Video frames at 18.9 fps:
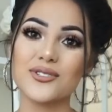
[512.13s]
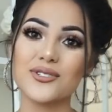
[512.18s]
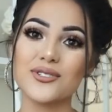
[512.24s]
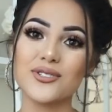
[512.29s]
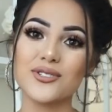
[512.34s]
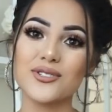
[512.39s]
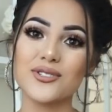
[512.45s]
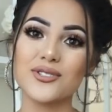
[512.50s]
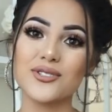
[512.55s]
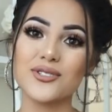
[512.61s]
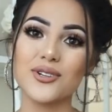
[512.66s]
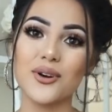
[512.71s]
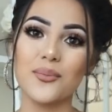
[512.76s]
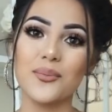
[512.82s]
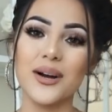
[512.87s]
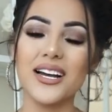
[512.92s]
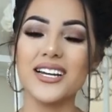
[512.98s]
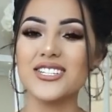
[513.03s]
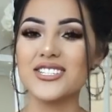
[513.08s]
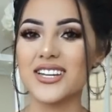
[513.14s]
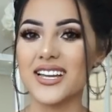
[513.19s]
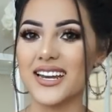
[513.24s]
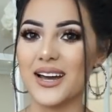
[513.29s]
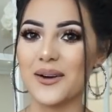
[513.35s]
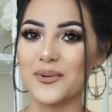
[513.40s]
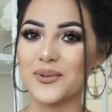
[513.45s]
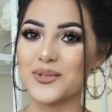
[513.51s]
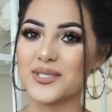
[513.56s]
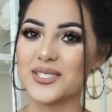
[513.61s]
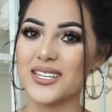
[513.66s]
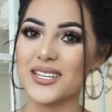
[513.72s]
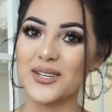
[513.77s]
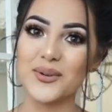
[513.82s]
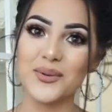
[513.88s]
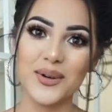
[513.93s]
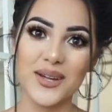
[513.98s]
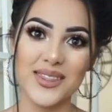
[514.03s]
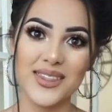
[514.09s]
Thank you so much, and I will see
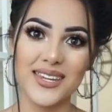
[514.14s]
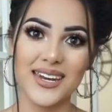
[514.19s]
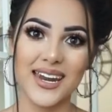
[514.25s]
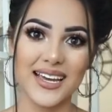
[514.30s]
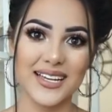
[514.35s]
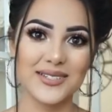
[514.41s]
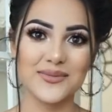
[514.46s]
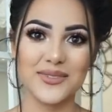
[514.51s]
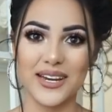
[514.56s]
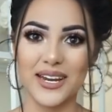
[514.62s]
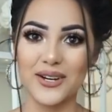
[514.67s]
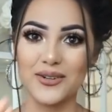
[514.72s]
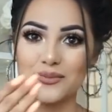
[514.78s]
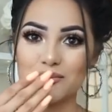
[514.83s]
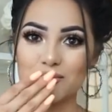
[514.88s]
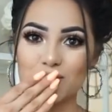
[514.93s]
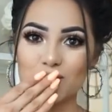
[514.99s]
you in the next video.